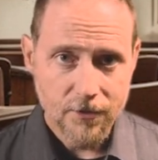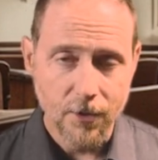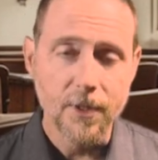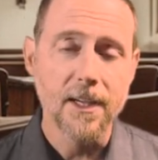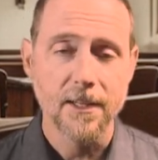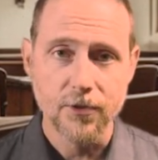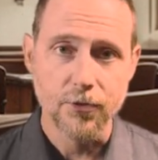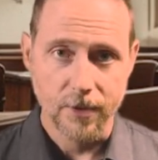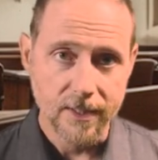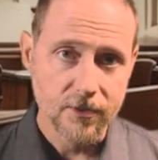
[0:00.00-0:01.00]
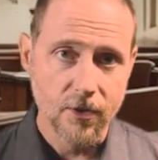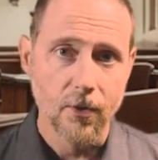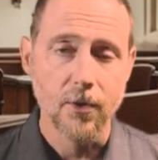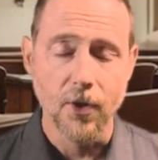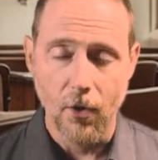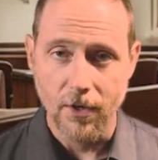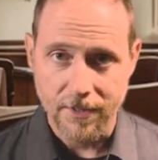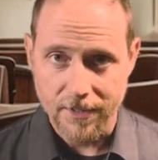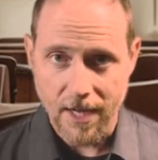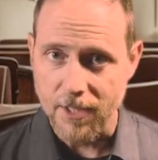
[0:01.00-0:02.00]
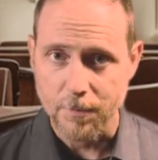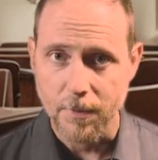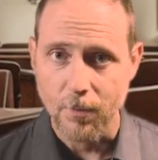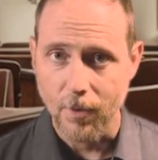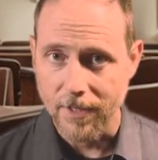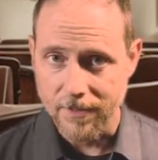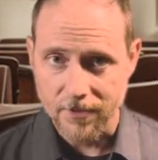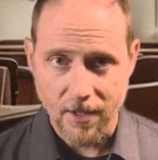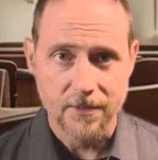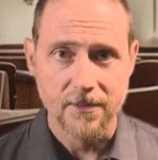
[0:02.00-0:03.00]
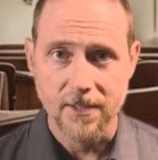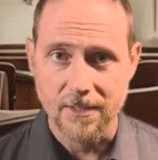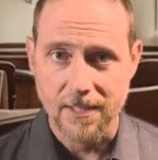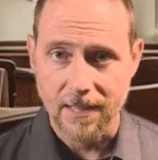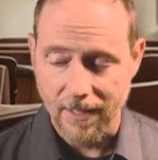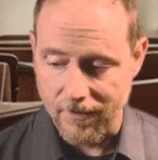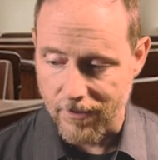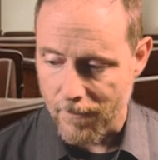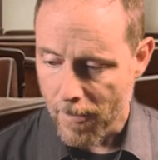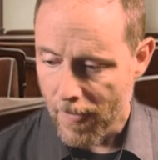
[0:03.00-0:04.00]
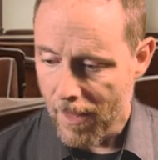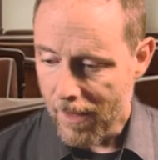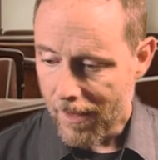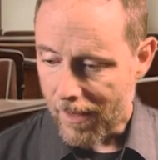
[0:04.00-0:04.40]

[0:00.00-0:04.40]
So he has a treatise called On Detachment, where he discusses this at length.